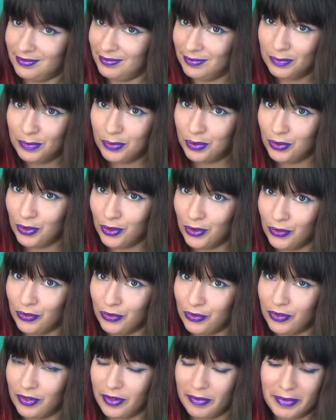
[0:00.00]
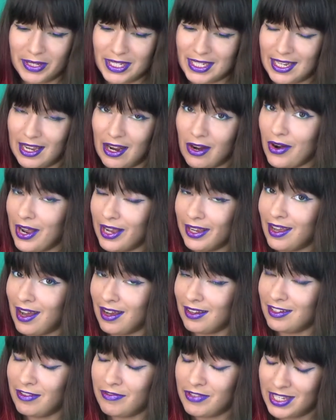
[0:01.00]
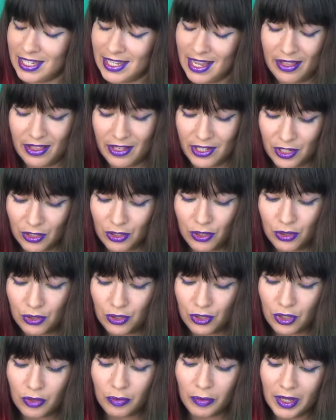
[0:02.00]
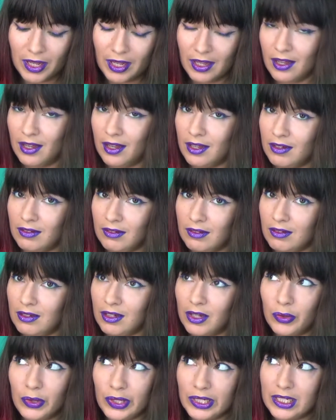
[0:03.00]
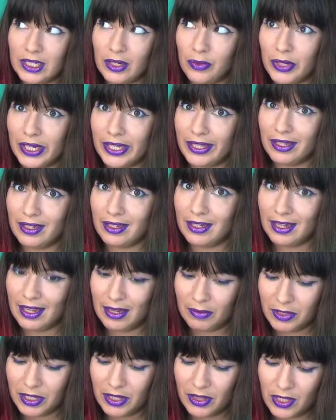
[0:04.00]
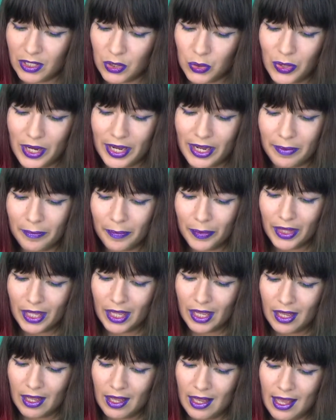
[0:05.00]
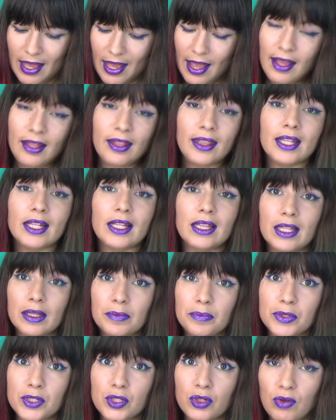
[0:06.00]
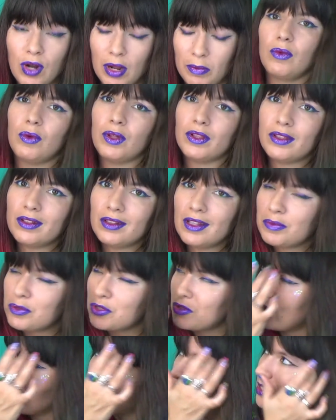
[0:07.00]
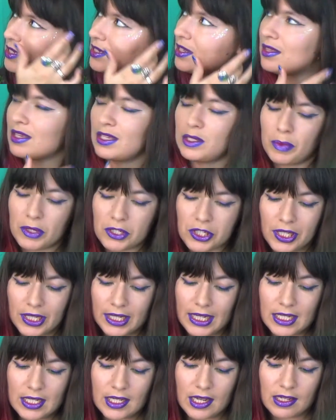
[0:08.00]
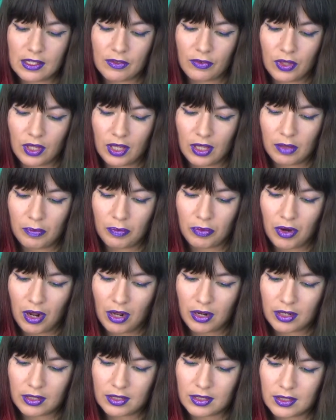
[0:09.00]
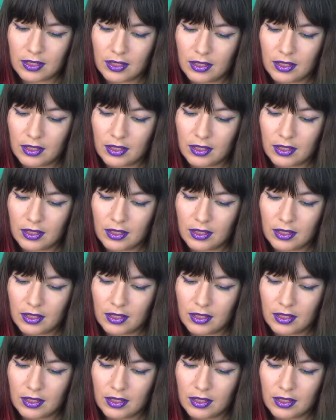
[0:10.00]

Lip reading: Proof mascara, I can't even say this on YouTube, no idea why they named it this way, and the lip scrub. Well, the lip scrub is nothing special, I guess. As for the other products,